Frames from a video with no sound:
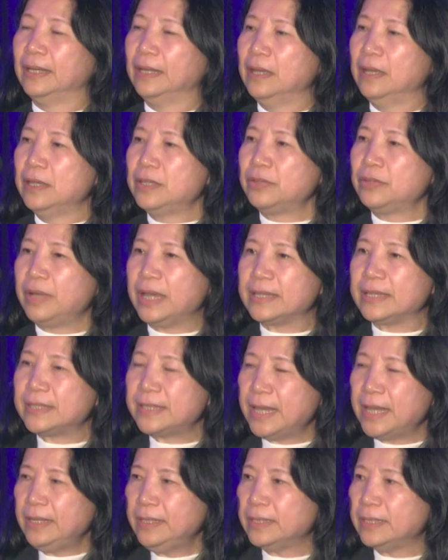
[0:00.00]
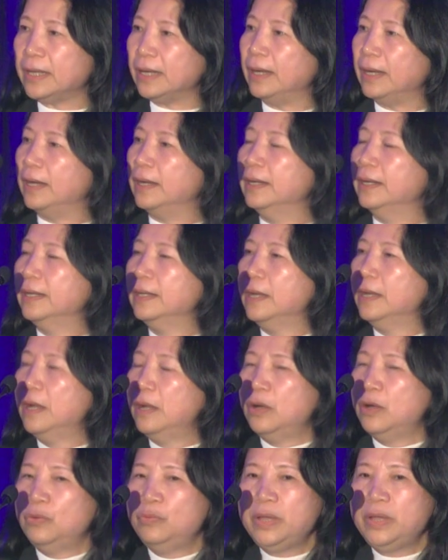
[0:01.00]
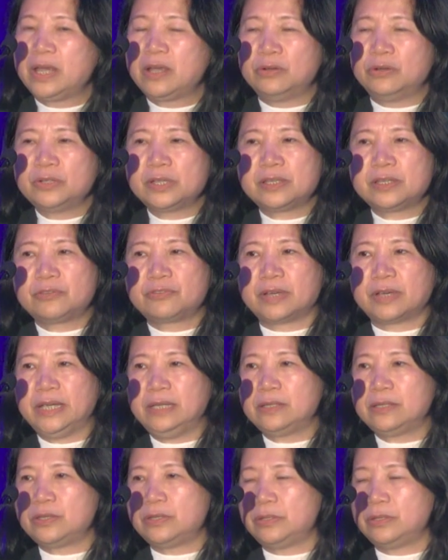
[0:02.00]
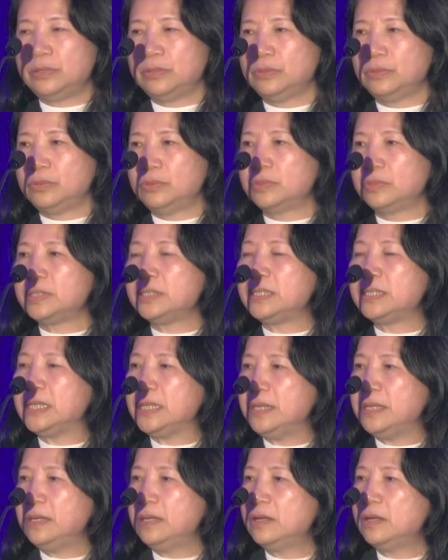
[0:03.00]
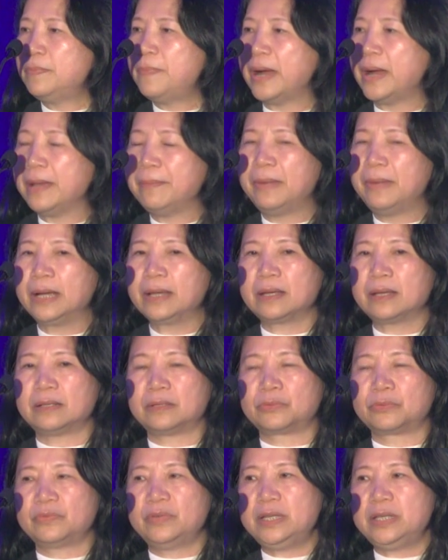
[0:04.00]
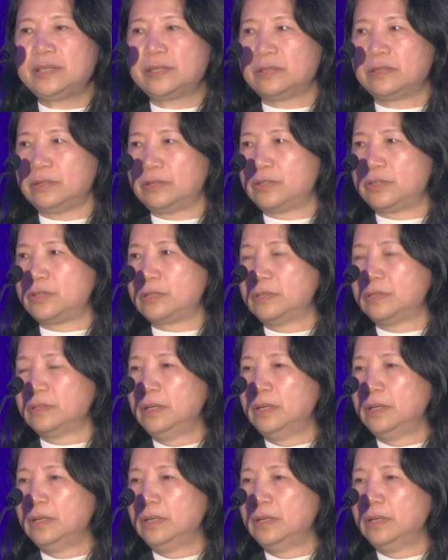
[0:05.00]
So at Seinda, we go straight to tear biomarker research